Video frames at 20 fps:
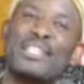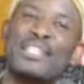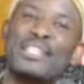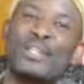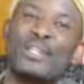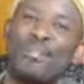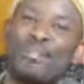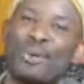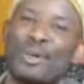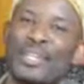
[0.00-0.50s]
this
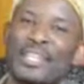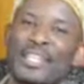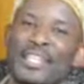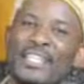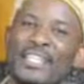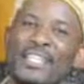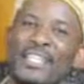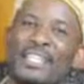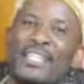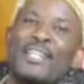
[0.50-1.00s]
border?
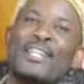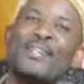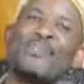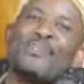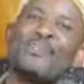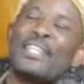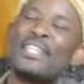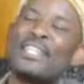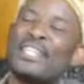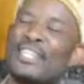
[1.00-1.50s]

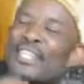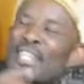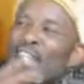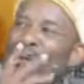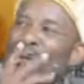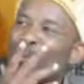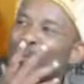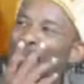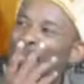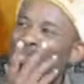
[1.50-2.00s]
But then
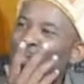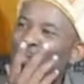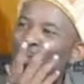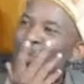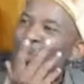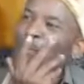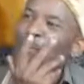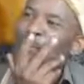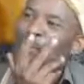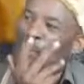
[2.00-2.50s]
now, mind
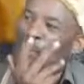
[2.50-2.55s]
you,